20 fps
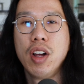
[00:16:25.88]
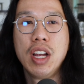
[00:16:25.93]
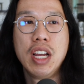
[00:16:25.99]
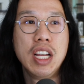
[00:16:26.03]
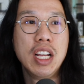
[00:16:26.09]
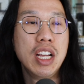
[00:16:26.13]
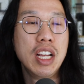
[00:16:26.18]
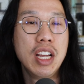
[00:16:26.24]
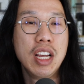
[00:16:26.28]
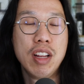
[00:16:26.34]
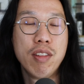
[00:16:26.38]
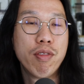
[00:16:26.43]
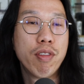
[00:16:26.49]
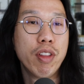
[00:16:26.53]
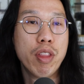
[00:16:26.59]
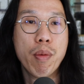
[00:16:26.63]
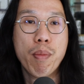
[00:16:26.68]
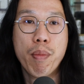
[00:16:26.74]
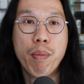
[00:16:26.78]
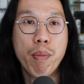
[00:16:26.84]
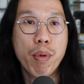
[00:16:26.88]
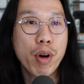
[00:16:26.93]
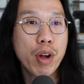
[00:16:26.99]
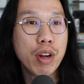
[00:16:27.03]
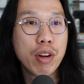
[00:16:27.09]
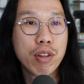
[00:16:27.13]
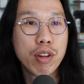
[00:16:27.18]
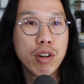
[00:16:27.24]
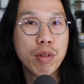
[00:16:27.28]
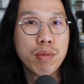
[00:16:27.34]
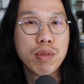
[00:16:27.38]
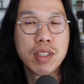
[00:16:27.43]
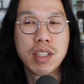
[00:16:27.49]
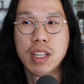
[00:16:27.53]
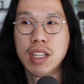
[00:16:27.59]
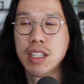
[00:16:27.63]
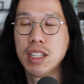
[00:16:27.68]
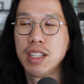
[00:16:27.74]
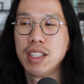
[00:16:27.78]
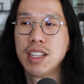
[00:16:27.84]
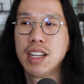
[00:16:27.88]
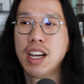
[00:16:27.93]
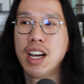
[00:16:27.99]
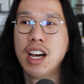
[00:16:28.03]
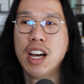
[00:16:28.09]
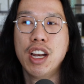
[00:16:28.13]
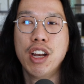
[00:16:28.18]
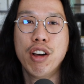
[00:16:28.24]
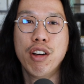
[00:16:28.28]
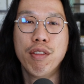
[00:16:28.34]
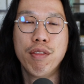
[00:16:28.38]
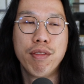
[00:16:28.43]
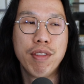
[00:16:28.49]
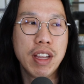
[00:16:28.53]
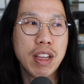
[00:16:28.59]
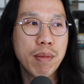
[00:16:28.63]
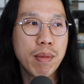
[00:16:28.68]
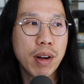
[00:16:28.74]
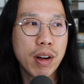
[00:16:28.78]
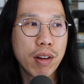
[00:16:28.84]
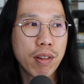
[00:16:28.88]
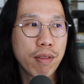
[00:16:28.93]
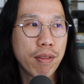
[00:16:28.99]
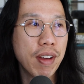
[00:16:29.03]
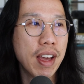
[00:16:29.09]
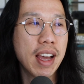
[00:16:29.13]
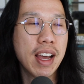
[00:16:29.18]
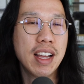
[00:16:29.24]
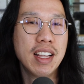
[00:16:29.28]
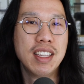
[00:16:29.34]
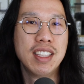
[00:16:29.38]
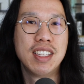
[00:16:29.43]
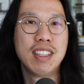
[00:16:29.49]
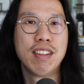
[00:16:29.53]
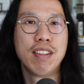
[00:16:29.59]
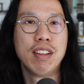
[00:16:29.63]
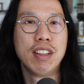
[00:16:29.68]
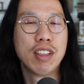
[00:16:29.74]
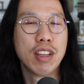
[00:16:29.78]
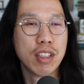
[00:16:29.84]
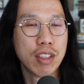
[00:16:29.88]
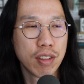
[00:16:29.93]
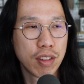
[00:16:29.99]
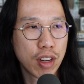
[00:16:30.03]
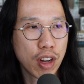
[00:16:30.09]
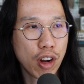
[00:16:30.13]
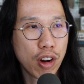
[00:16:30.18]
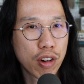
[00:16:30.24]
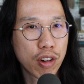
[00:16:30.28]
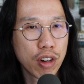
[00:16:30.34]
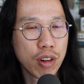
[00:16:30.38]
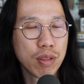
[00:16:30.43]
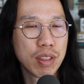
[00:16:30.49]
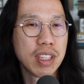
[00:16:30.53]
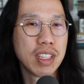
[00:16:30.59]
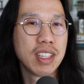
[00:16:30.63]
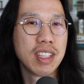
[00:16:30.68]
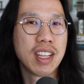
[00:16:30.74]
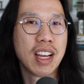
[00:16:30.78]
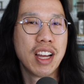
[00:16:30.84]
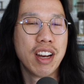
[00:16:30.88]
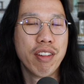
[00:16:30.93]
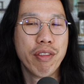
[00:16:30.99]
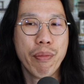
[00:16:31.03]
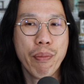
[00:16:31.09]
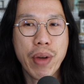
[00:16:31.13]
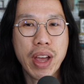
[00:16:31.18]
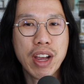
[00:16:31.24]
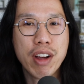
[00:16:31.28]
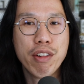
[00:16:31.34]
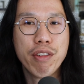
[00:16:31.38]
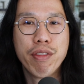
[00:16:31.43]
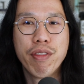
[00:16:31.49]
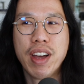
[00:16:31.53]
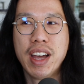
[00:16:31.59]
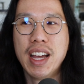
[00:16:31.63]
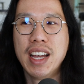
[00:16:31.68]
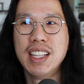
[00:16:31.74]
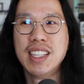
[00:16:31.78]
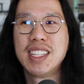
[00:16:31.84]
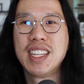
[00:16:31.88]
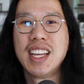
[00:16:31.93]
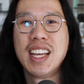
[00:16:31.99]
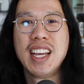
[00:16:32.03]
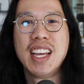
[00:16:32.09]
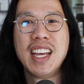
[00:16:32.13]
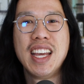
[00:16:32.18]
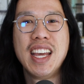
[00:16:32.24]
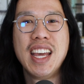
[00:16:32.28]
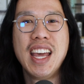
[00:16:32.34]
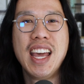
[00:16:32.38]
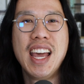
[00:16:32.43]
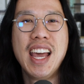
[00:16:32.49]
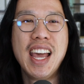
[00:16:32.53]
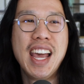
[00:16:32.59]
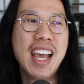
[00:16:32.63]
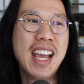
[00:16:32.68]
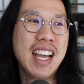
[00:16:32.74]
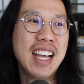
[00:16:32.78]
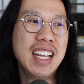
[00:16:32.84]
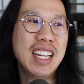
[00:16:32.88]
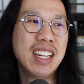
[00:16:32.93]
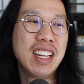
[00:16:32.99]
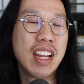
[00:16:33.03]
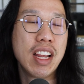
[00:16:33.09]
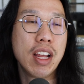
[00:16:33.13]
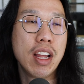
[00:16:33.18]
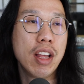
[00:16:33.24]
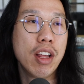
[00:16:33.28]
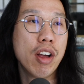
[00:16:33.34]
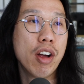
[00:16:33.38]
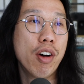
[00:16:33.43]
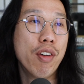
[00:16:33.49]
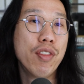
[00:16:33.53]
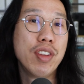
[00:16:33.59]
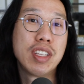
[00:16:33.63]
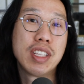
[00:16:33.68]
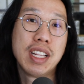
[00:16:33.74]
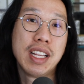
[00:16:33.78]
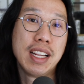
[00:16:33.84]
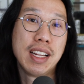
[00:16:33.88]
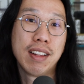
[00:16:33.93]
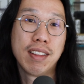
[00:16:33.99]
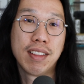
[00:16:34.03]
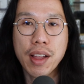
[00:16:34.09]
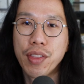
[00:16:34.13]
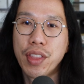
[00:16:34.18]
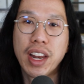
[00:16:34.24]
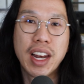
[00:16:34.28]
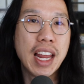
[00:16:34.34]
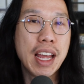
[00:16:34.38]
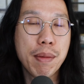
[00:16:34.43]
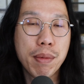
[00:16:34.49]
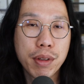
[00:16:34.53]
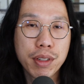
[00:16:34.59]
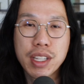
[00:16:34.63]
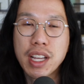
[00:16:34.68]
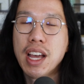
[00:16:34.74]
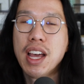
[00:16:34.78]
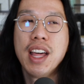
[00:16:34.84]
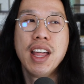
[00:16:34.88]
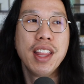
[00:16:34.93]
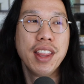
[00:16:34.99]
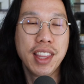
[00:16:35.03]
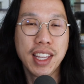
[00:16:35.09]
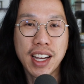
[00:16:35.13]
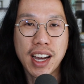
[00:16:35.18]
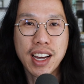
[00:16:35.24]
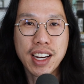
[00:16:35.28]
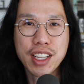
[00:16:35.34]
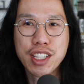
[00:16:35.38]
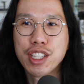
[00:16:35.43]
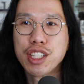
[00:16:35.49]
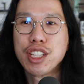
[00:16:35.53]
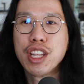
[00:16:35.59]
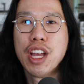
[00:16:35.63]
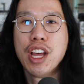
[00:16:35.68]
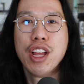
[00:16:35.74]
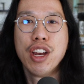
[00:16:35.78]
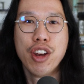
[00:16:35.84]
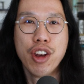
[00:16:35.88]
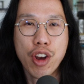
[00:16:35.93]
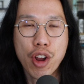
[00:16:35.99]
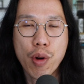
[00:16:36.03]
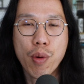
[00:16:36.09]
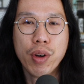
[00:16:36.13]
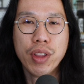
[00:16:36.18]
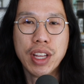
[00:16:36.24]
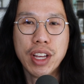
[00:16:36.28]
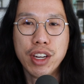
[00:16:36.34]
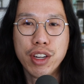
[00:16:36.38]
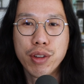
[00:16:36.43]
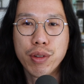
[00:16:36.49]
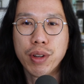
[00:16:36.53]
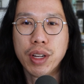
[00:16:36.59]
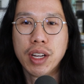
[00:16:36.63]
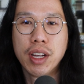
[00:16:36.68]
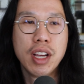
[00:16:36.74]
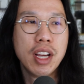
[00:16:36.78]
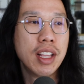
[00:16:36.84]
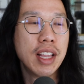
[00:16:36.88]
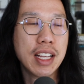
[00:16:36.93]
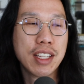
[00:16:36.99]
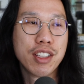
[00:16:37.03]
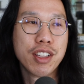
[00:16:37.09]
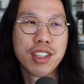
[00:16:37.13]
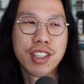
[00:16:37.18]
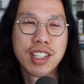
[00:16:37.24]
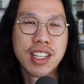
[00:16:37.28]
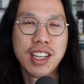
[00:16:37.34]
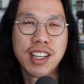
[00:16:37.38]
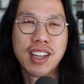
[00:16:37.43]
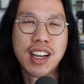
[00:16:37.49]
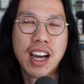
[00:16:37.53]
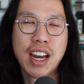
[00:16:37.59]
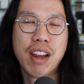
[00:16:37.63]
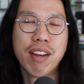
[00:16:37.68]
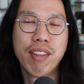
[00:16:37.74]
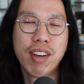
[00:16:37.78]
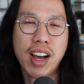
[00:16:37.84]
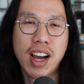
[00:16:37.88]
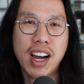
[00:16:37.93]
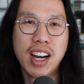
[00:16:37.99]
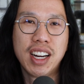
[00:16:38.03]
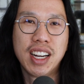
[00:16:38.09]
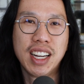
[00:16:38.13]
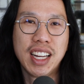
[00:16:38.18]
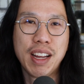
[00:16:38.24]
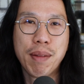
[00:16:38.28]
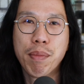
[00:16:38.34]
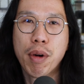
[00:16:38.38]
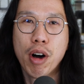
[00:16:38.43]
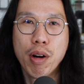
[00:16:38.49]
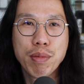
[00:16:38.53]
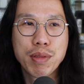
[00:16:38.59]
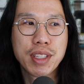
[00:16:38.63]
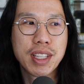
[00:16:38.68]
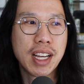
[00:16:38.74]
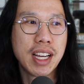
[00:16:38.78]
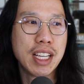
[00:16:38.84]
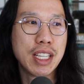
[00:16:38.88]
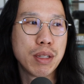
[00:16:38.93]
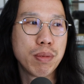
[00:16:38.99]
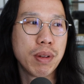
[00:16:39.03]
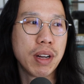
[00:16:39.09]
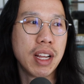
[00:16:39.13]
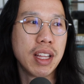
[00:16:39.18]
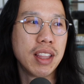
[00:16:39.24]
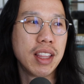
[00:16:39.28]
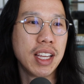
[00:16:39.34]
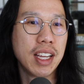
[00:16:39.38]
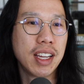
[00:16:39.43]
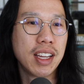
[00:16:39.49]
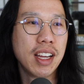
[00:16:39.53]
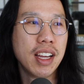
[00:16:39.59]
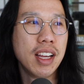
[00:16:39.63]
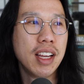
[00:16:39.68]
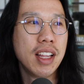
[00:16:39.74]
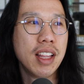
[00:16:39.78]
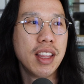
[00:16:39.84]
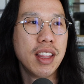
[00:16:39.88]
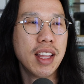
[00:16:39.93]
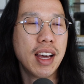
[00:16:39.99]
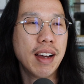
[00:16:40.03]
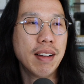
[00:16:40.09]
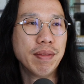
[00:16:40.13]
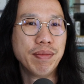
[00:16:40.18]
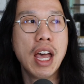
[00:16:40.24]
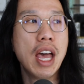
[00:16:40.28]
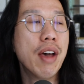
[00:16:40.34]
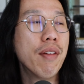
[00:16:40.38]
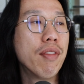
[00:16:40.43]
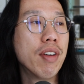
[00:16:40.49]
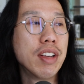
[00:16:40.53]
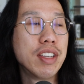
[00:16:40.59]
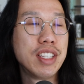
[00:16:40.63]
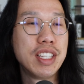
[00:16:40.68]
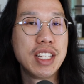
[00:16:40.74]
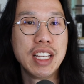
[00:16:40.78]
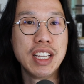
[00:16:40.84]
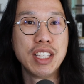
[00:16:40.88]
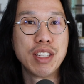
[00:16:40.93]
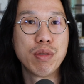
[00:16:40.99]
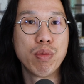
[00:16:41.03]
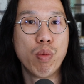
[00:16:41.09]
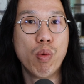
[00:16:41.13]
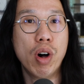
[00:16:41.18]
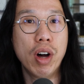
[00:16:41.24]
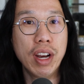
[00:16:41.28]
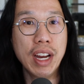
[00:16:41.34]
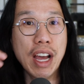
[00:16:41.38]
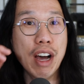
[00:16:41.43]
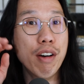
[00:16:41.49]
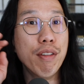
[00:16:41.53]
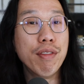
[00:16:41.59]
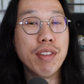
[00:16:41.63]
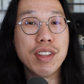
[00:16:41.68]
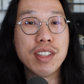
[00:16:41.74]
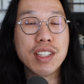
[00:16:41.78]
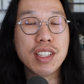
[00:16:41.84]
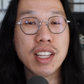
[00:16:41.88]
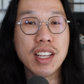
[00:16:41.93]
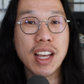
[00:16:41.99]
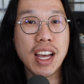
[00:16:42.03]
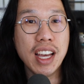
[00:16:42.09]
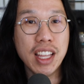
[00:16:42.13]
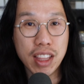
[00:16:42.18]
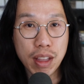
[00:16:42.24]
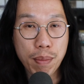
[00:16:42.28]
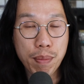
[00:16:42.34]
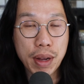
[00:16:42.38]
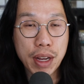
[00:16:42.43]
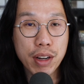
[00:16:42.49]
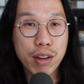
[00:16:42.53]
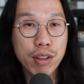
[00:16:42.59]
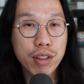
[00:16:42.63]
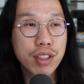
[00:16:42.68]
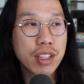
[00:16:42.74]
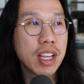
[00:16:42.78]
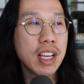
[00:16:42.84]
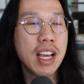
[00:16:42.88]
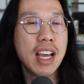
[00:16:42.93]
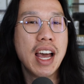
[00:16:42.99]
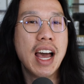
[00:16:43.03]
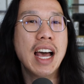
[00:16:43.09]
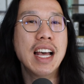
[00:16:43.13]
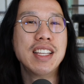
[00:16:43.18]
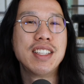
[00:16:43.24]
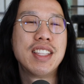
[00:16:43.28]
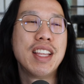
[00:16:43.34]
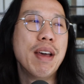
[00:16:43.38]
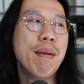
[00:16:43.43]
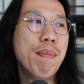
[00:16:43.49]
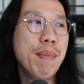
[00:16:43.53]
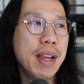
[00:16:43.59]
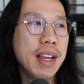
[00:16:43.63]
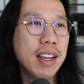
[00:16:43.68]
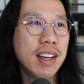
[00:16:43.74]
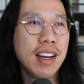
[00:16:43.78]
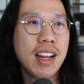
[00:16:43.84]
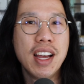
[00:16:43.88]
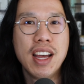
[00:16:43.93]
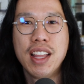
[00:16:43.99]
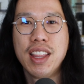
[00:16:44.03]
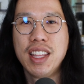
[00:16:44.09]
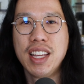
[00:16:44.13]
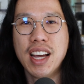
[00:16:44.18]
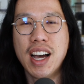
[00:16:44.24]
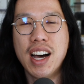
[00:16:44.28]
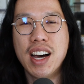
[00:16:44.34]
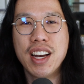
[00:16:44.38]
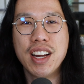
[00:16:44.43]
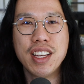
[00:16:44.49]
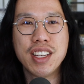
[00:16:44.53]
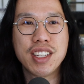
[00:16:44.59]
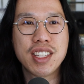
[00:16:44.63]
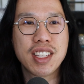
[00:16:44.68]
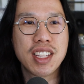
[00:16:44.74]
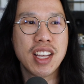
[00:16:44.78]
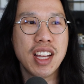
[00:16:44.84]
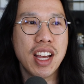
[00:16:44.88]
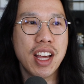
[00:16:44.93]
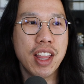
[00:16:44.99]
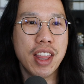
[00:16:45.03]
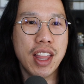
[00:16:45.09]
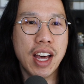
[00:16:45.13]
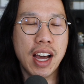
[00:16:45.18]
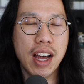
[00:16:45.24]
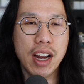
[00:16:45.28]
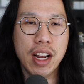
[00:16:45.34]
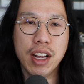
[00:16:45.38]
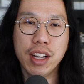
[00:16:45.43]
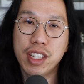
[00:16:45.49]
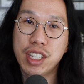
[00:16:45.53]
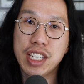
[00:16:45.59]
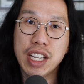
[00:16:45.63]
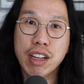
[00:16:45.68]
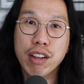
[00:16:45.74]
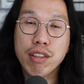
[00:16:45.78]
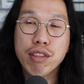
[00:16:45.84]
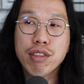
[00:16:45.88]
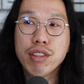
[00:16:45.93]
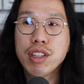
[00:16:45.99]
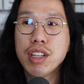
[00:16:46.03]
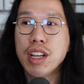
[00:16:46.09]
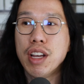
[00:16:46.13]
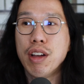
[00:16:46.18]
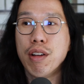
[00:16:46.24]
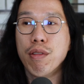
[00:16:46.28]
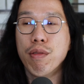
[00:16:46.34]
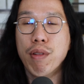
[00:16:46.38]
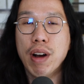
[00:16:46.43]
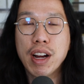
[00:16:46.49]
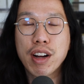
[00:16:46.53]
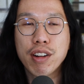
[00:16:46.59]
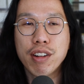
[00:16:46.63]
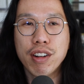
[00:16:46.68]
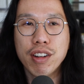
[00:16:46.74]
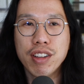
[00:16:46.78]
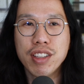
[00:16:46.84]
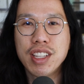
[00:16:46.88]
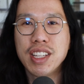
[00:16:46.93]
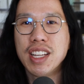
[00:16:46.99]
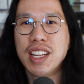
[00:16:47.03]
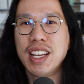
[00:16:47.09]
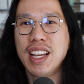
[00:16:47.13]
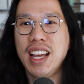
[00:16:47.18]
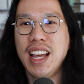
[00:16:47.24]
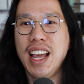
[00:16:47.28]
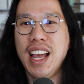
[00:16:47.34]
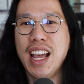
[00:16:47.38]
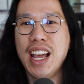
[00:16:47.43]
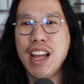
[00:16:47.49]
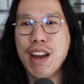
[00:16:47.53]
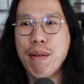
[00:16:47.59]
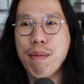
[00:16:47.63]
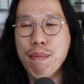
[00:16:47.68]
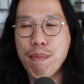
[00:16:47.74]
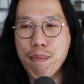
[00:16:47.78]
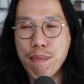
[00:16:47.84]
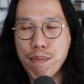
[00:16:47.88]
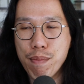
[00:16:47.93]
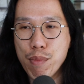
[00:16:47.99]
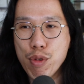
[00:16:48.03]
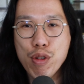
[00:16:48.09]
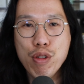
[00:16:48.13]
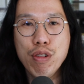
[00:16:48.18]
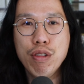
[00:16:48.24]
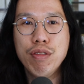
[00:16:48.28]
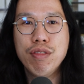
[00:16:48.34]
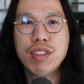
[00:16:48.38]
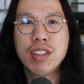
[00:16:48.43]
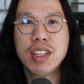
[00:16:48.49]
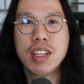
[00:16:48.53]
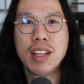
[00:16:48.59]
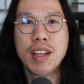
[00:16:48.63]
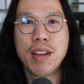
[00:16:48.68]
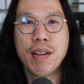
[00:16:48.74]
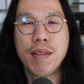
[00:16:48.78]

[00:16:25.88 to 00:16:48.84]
for the boy groups, there's a ton of female fans. In terms of girl groups, there's a ton of male fans. And uh, obviously, the labels, the artists know what they're doing. That's not to say you can't have ugly pop stars, but I think that ever since what Elvis and the Beatles has there been the artist that sells records and moves